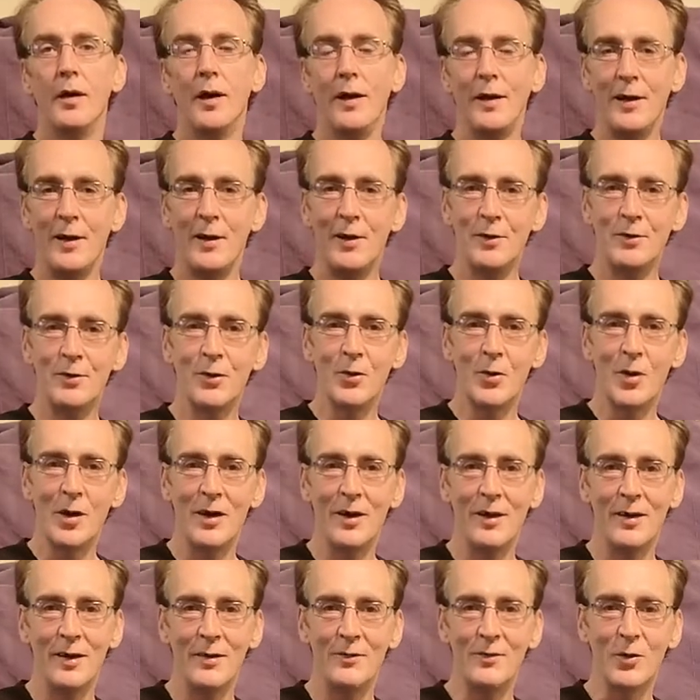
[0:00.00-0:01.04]
Hi, so
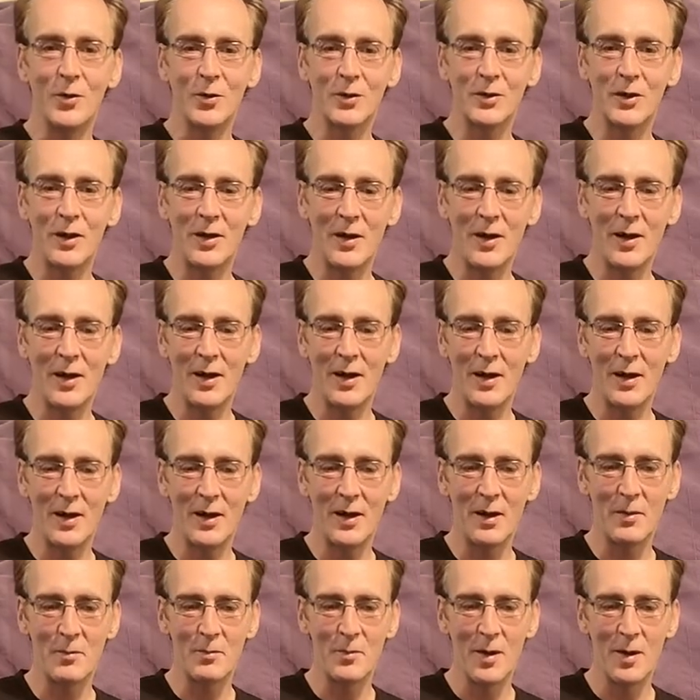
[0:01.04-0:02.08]
hey folks,
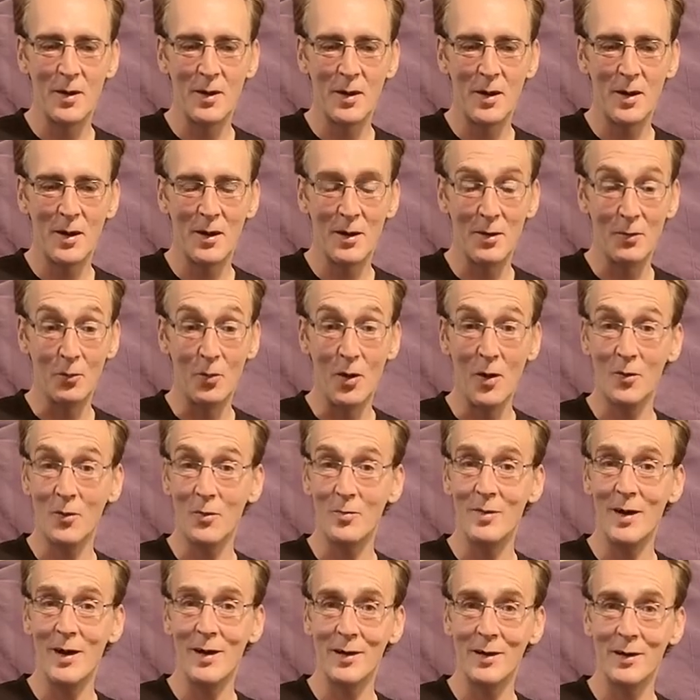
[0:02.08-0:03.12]

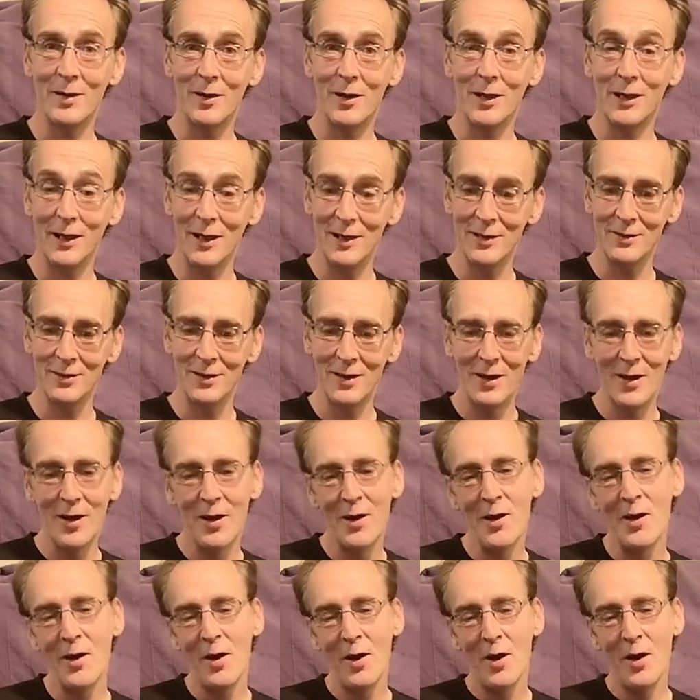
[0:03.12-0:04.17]
welcome back I guess,
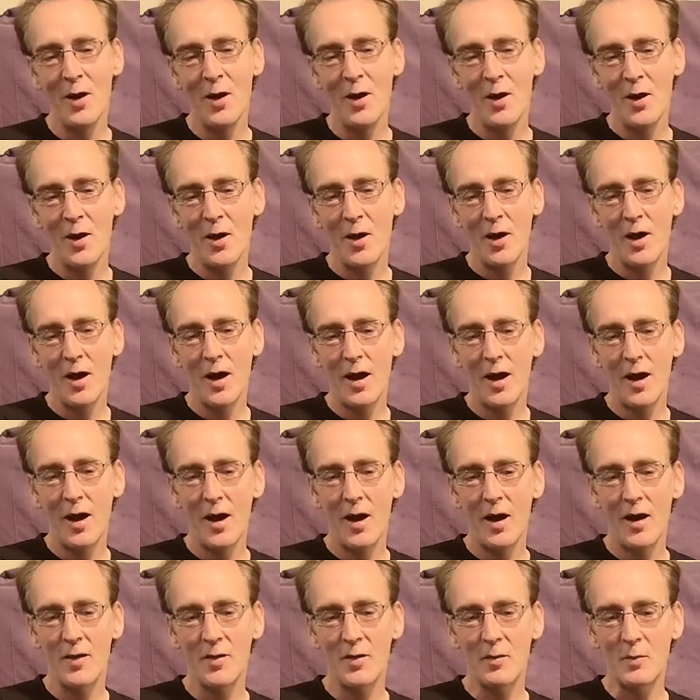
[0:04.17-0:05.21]

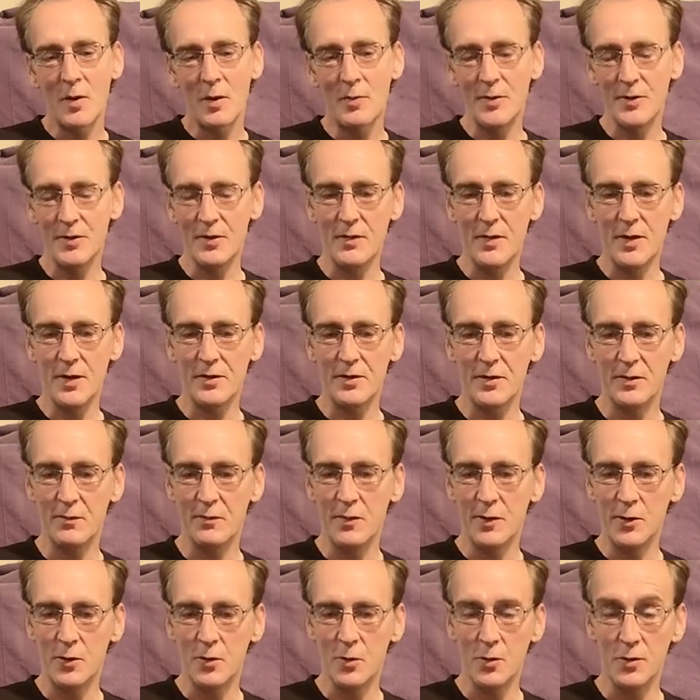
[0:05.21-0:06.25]
and the purpose of this
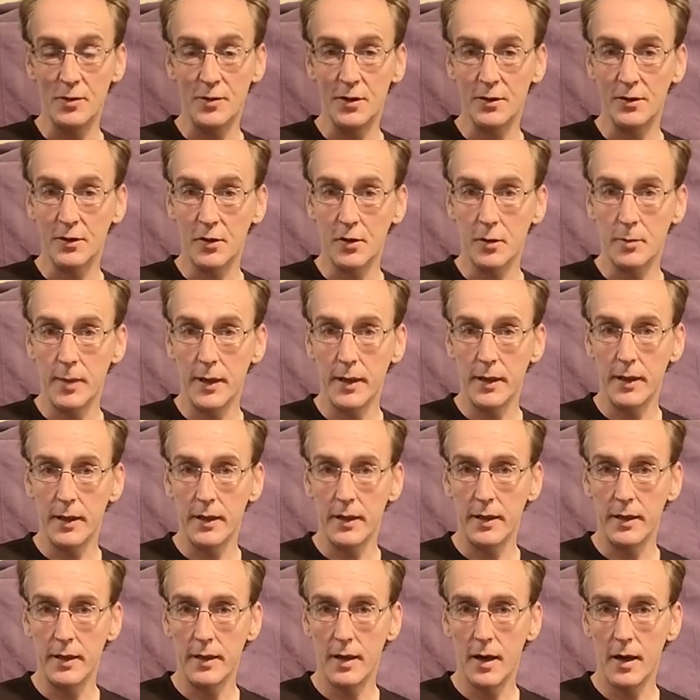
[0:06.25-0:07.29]
video is just going to
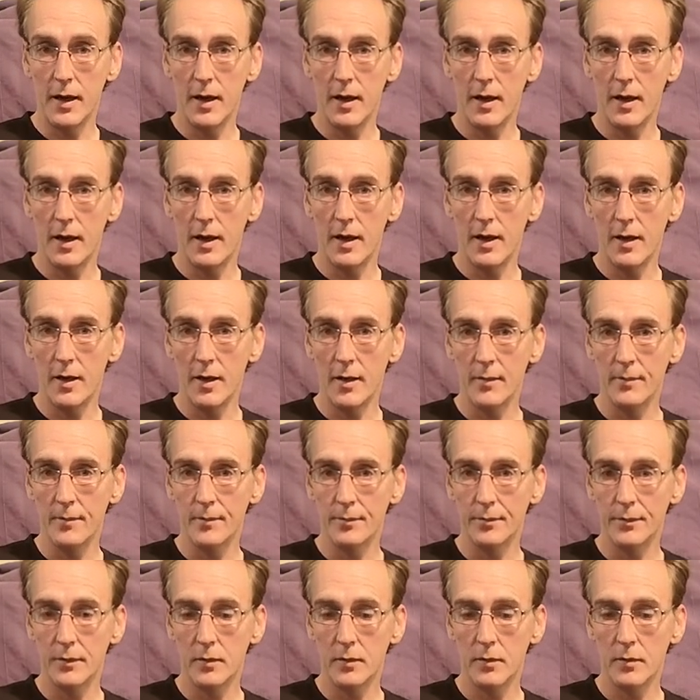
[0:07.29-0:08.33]
be a
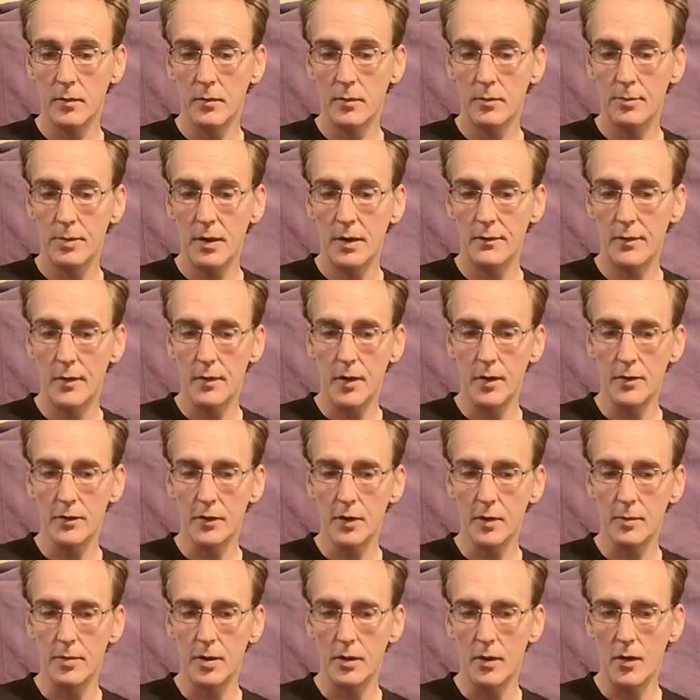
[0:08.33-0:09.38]
bit of a
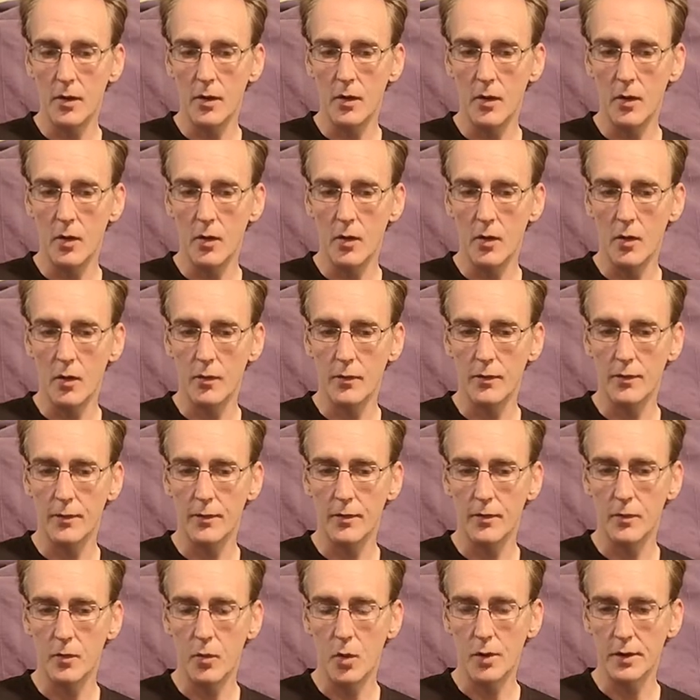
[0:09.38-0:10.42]
roundup of
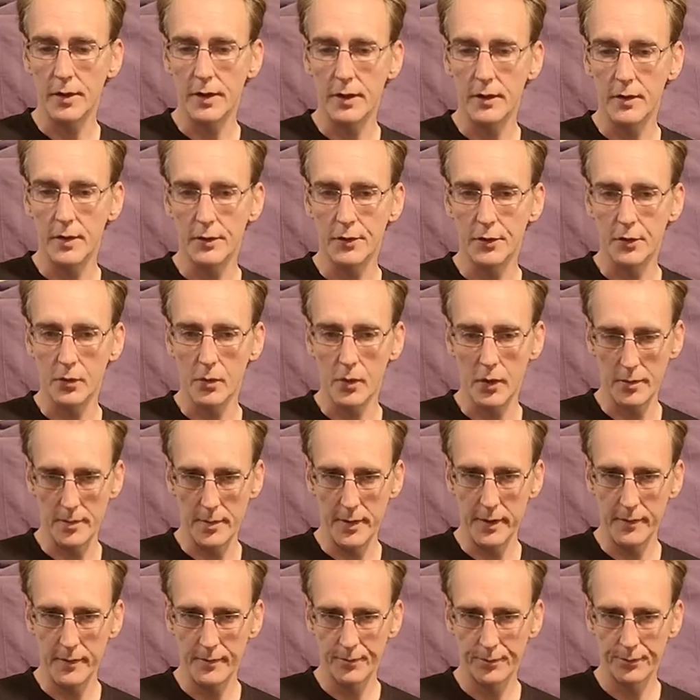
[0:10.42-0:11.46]
what gear I took
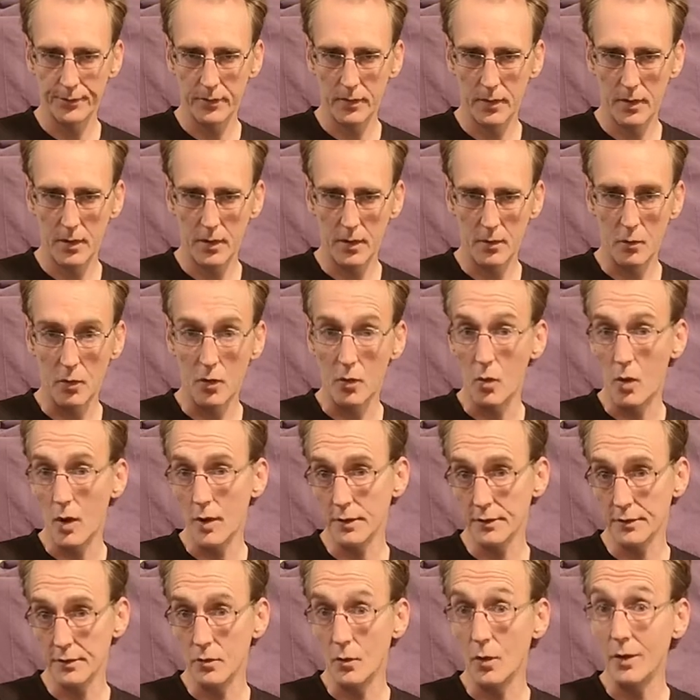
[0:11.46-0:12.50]
with me and what
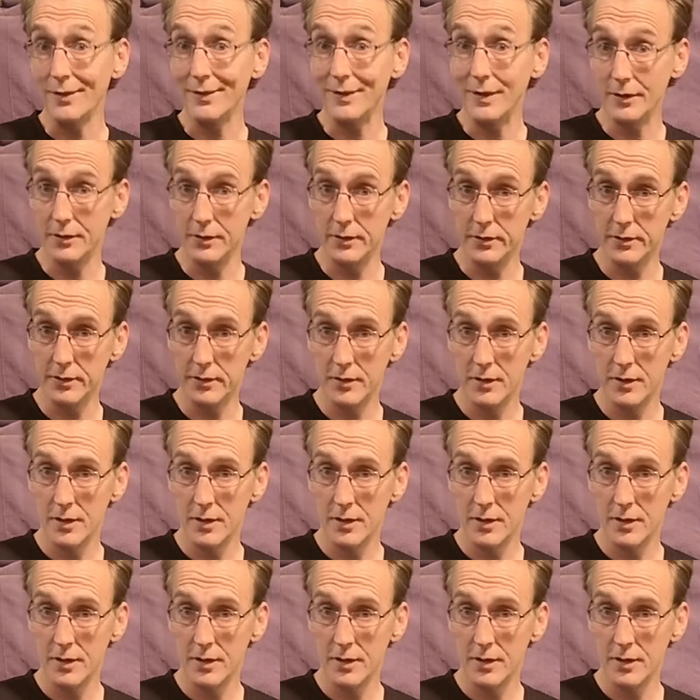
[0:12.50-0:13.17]
worked and what didn't,